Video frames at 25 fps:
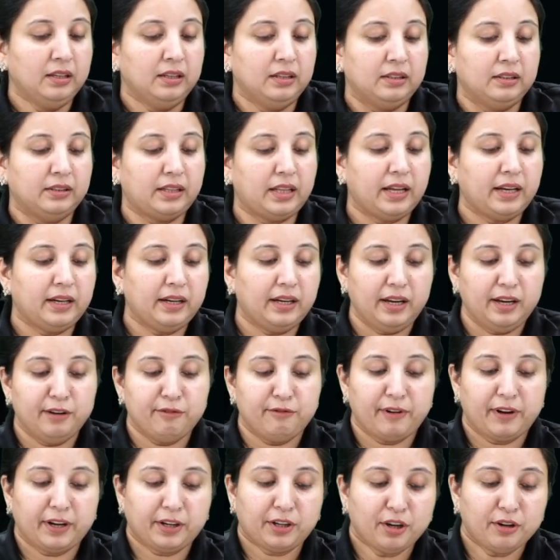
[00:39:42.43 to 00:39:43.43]
Then
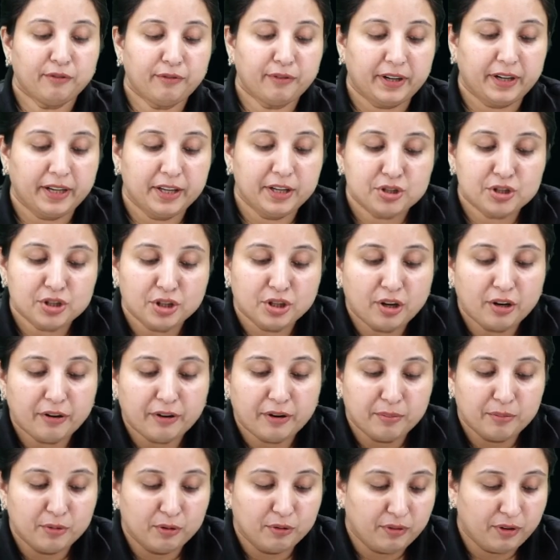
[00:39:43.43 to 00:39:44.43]
effect of addition or
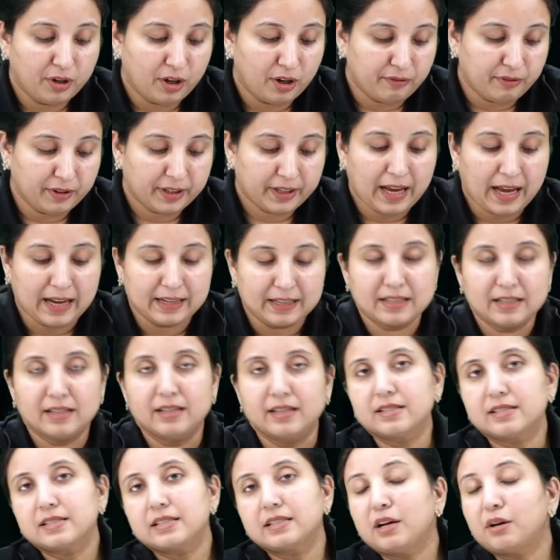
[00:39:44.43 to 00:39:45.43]
removal of a
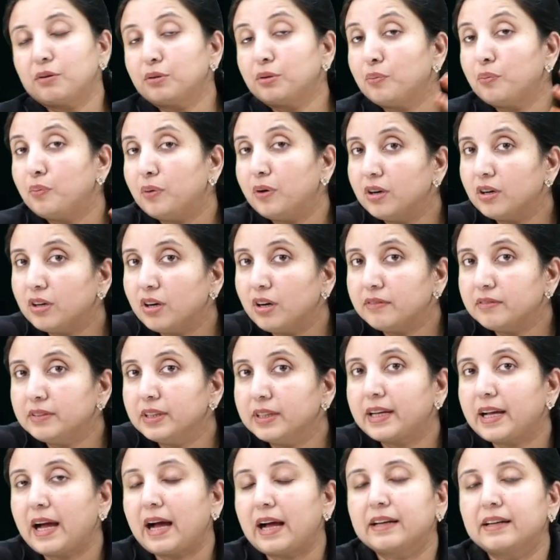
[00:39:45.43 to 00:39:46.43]
catalyst. Now the work of
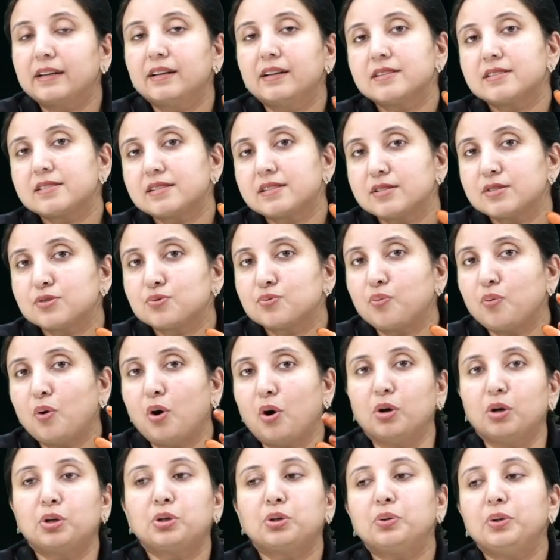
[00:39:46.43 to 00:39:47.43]
the catalyst is
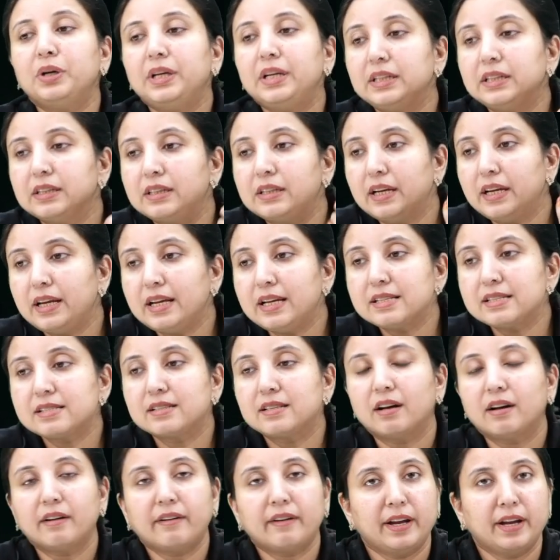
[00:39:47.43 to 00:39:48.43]
what? To increase
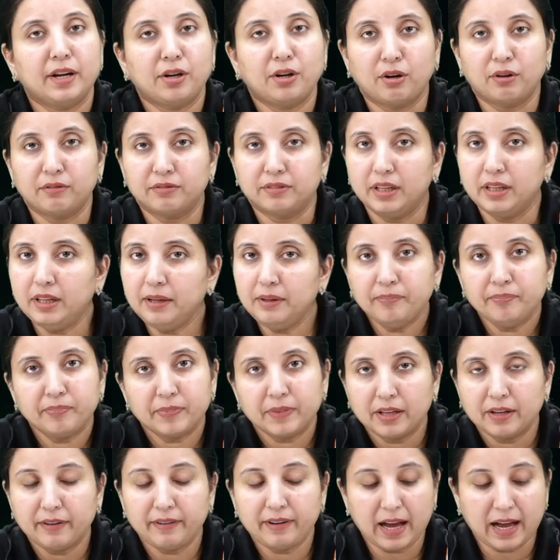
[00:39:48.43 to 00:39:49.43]
the rate of the
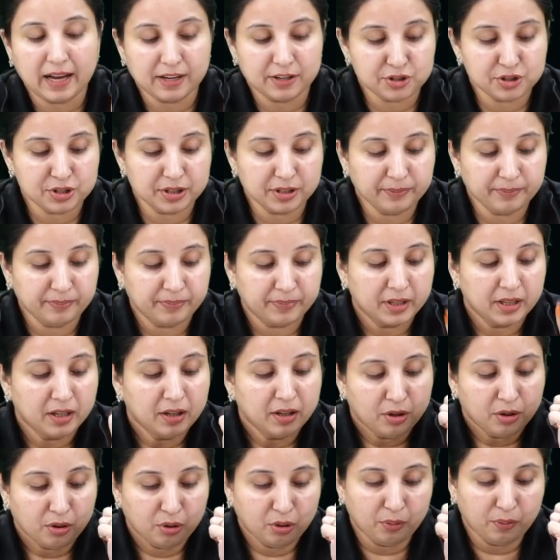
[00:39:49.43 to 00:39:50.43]
reaction
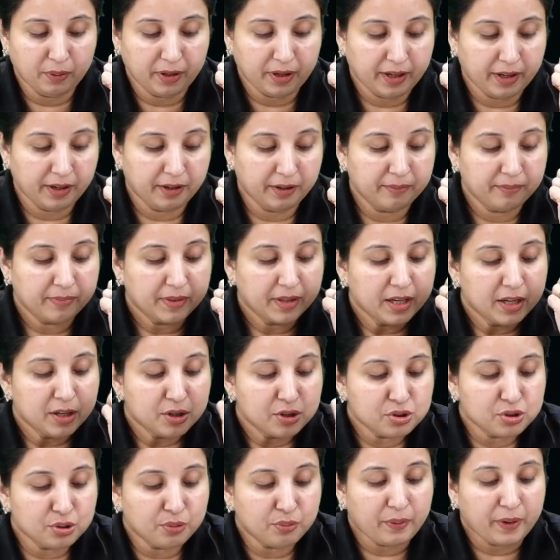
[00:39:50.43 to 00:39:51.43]
over here.
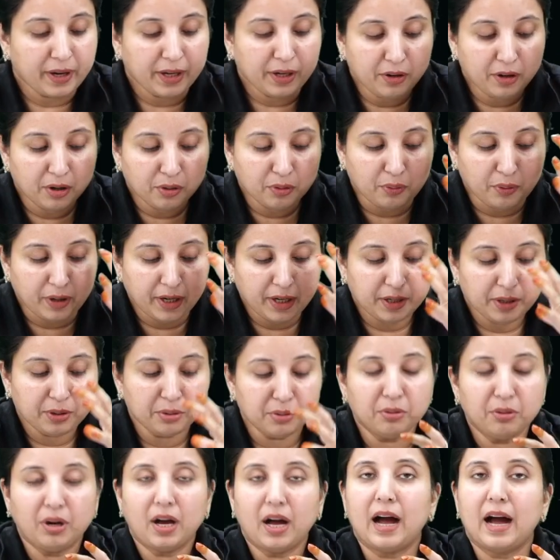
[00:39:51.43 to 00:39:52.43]
So when you are going
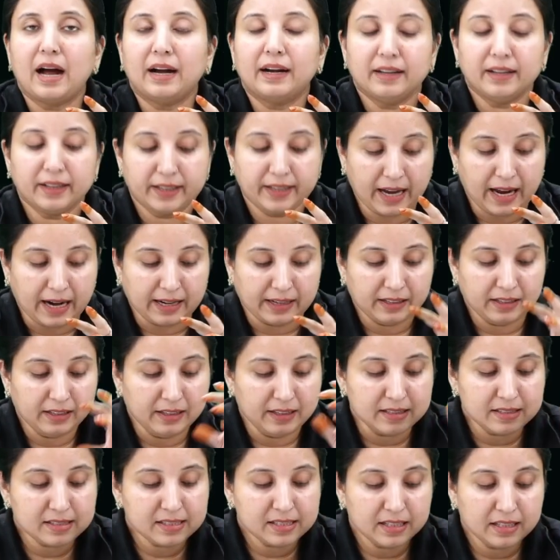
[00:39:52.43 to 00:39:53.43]
to add a
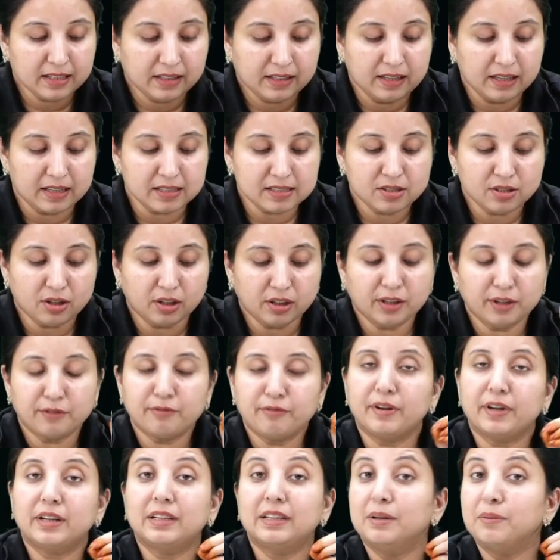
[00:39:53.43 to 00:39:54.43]
catalyst, it does not
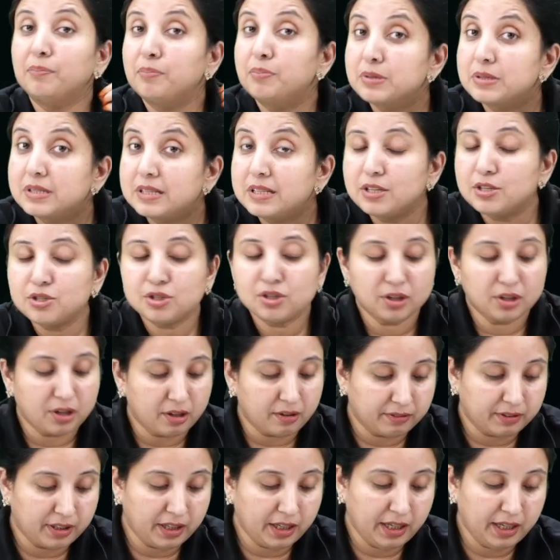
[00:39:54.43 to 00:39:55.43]
affect the position
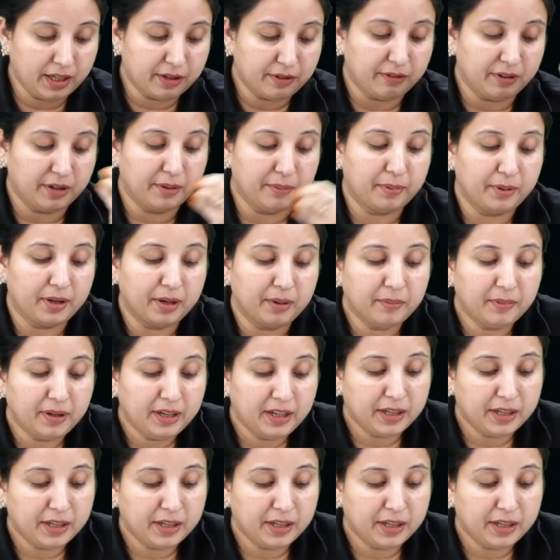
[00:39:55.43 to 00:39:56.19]
of the equilibrium.